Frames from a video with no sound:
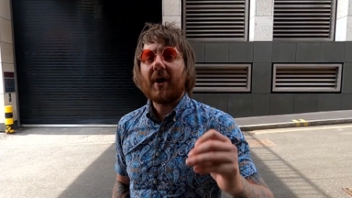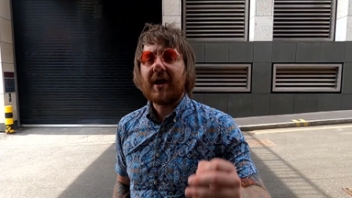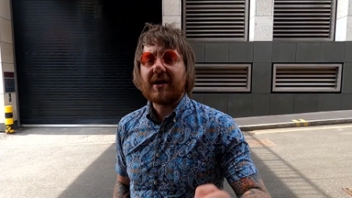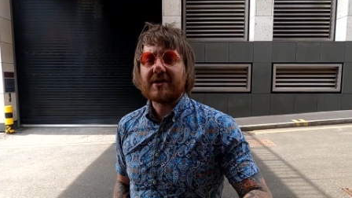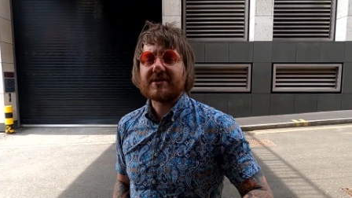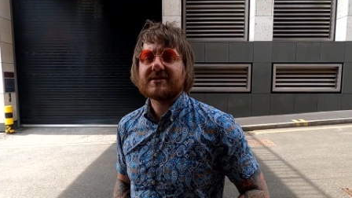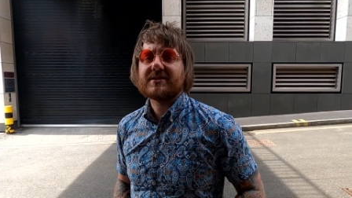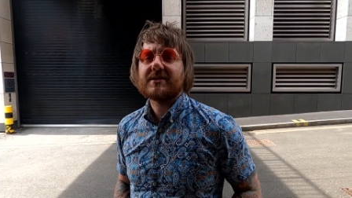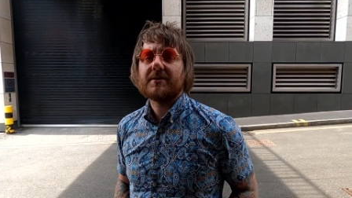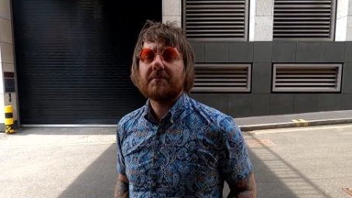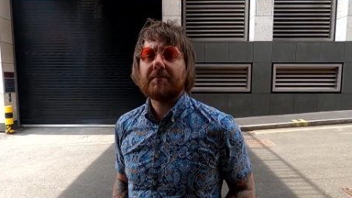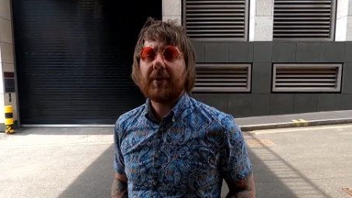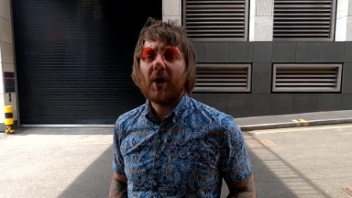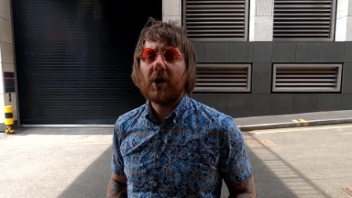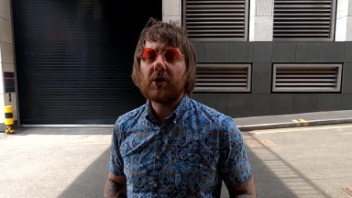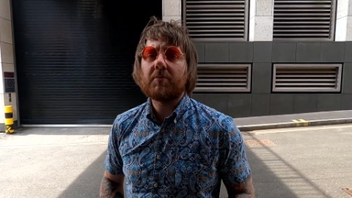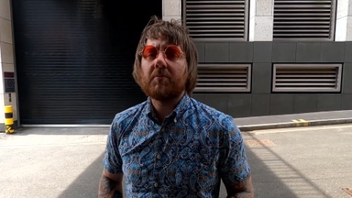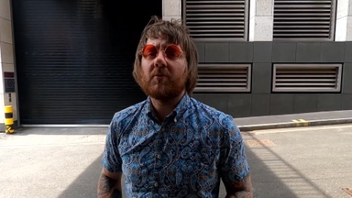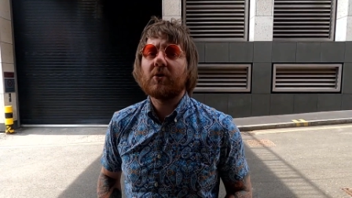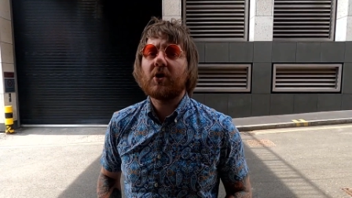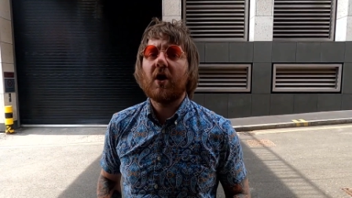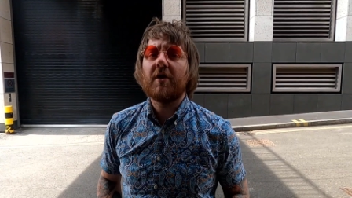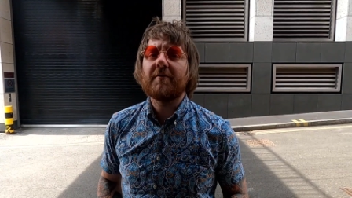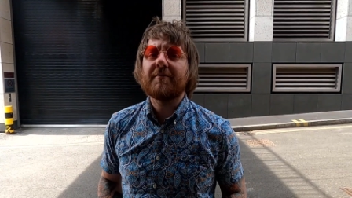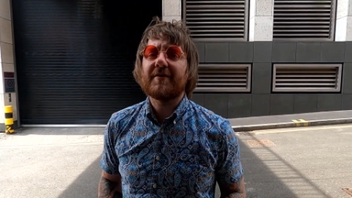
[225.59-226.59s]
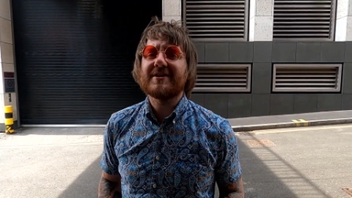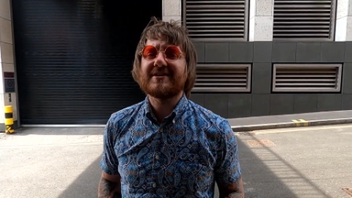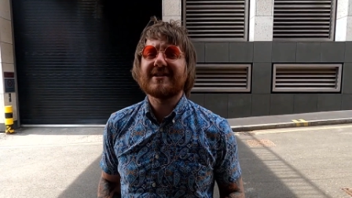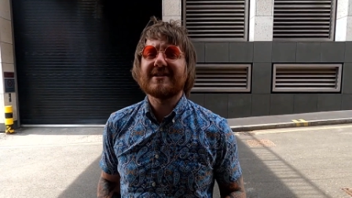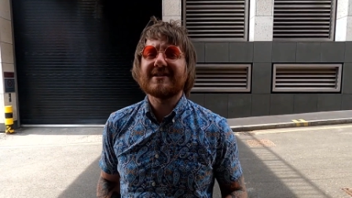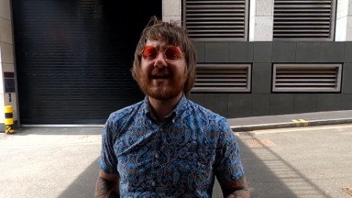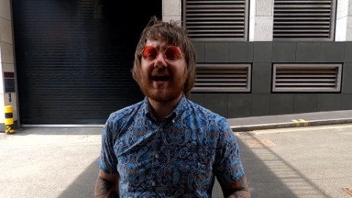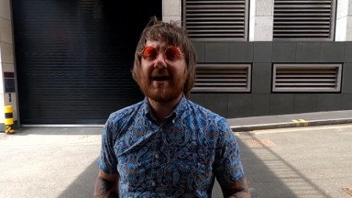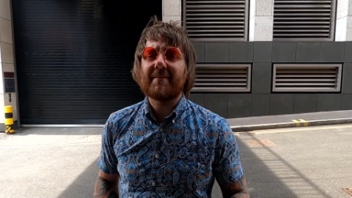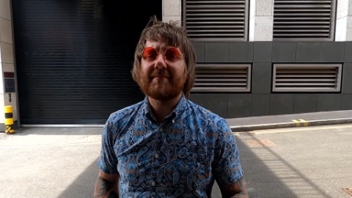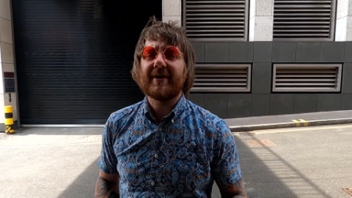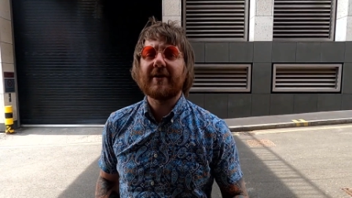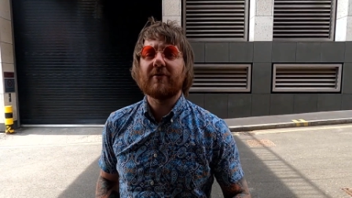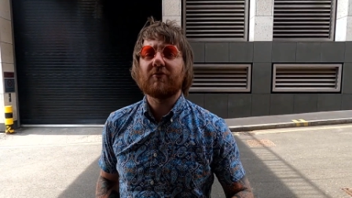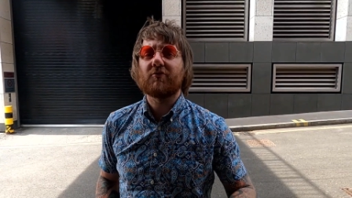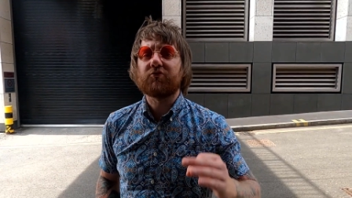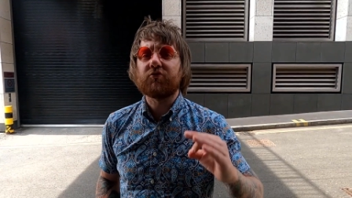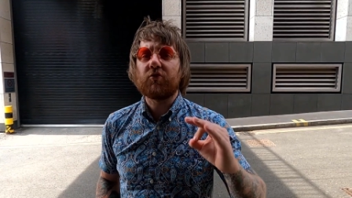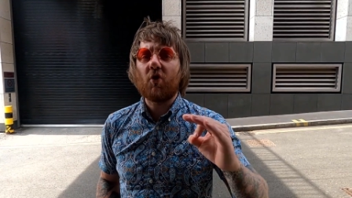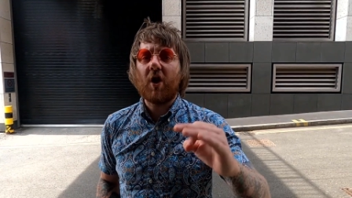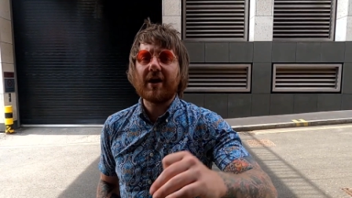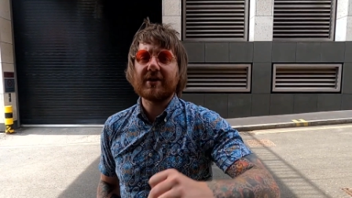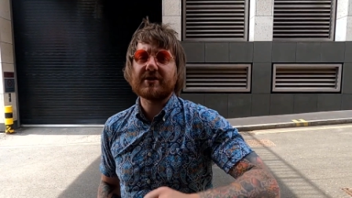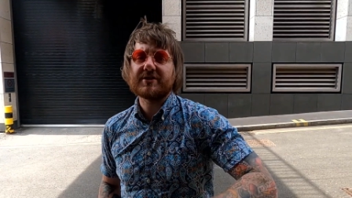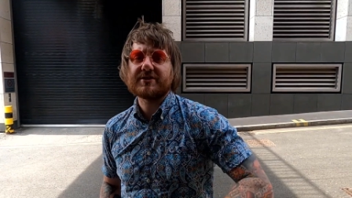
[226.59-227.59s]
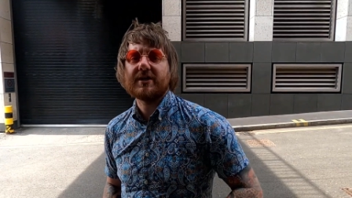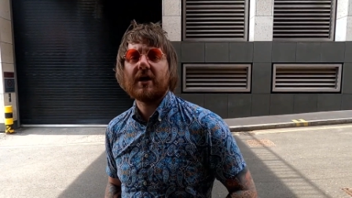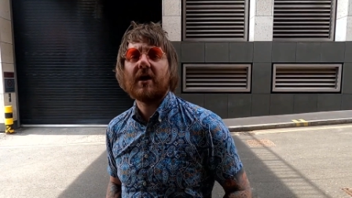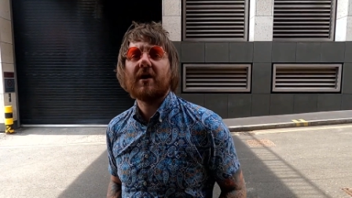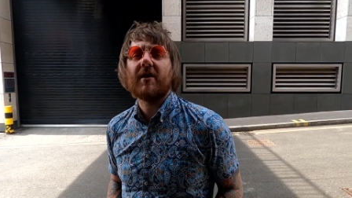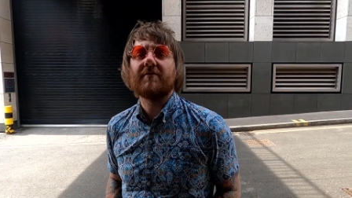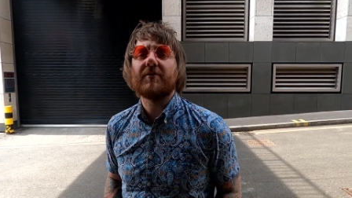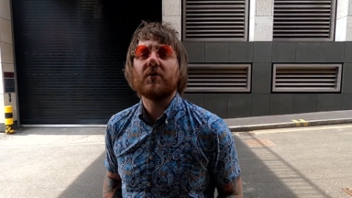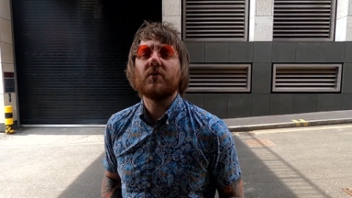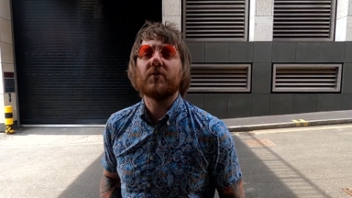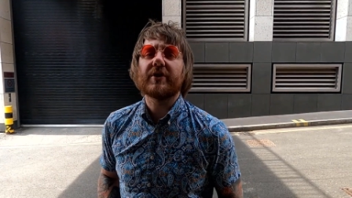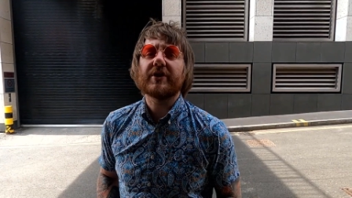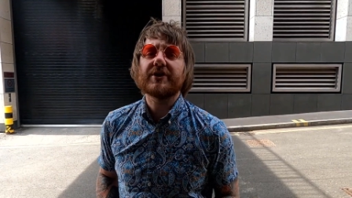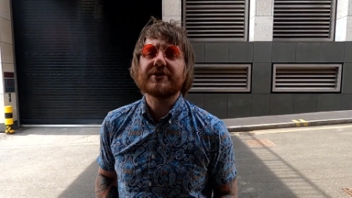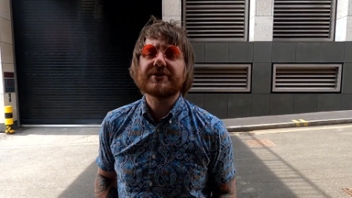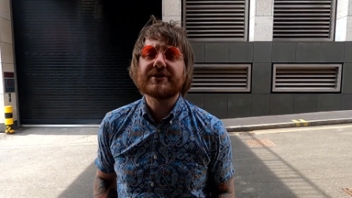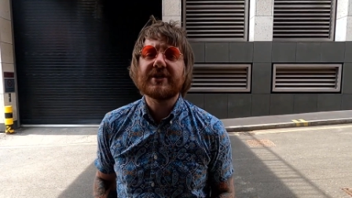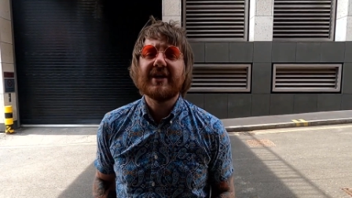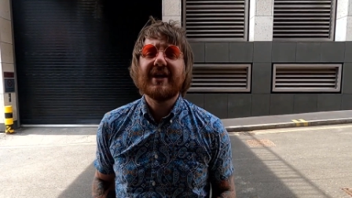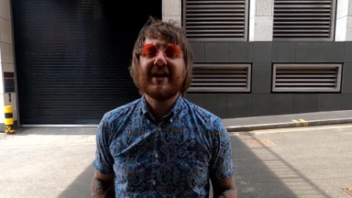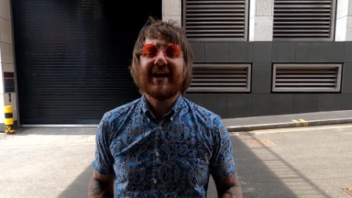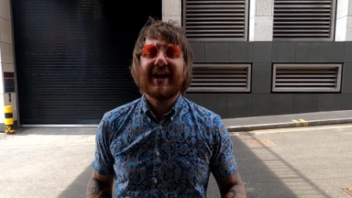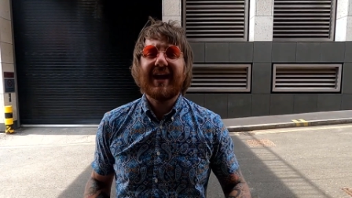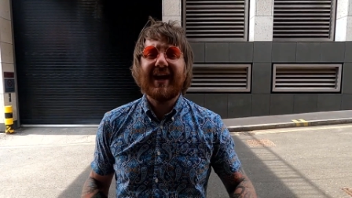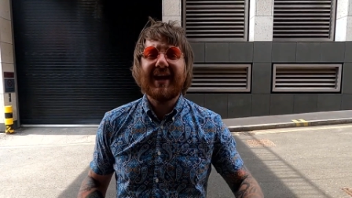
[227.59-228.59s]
But Pokemon Go Fest is happening right at the start of August.